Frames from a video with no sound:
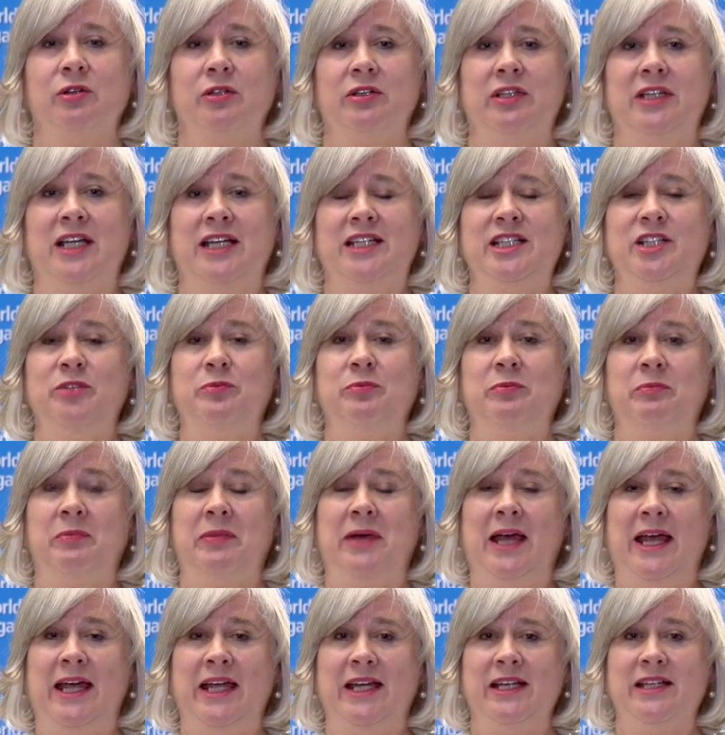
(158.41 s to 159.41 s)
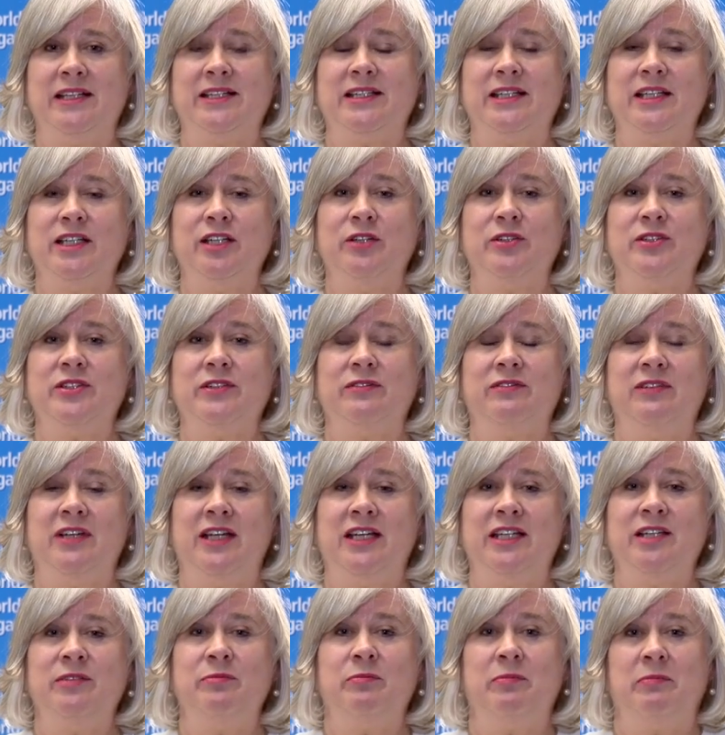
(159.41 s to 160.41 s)
Leaded paints, the use of
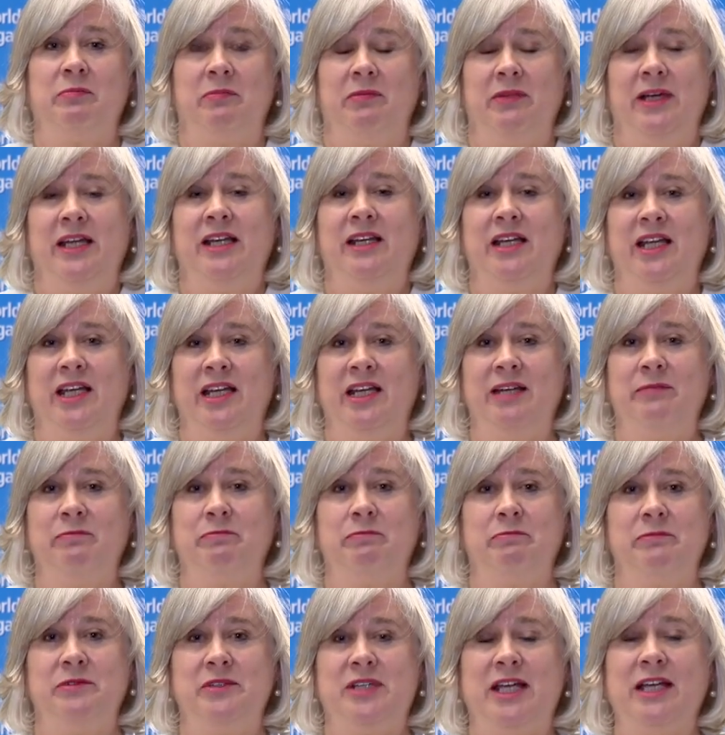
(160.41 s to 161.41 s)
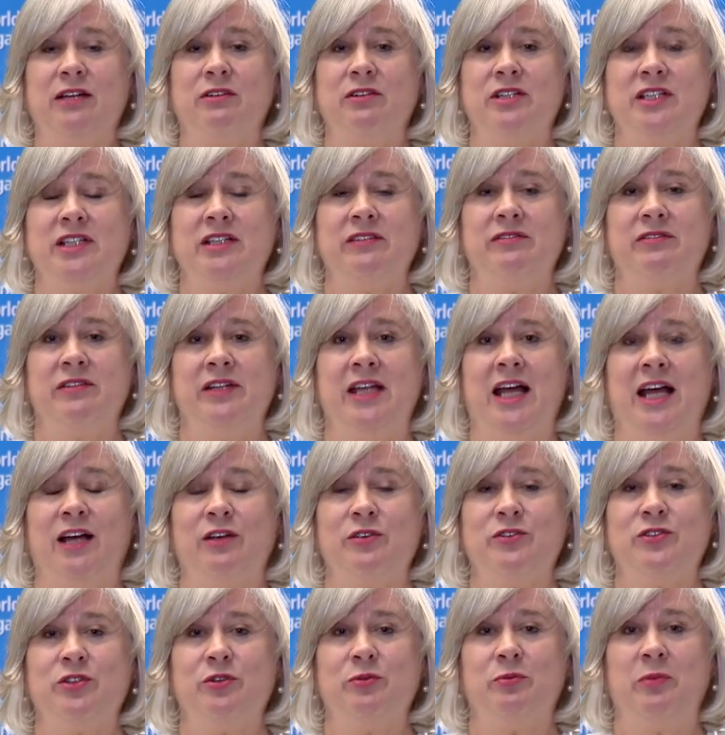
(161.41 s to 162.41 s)
lead in, in, in decorative and
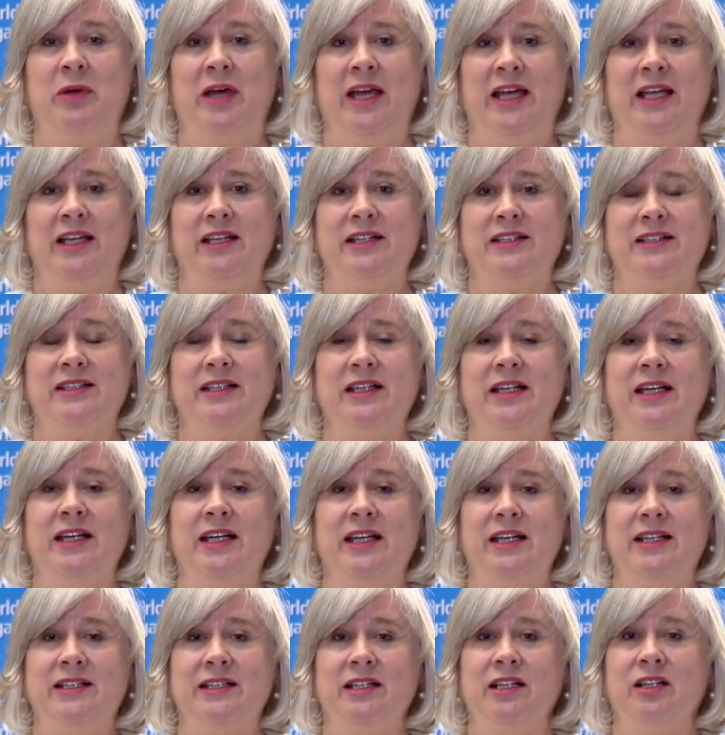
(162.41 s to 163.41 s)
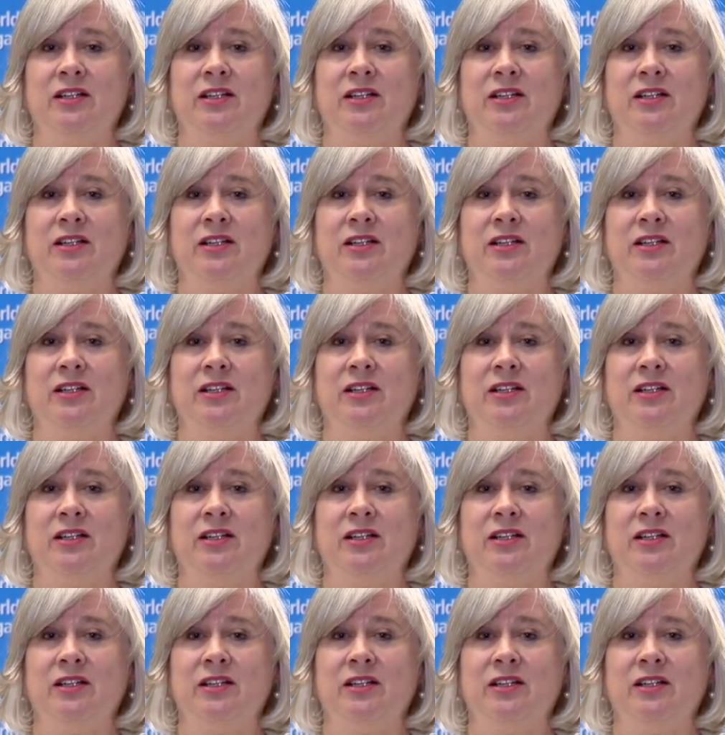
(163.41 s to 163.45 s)
household paints is a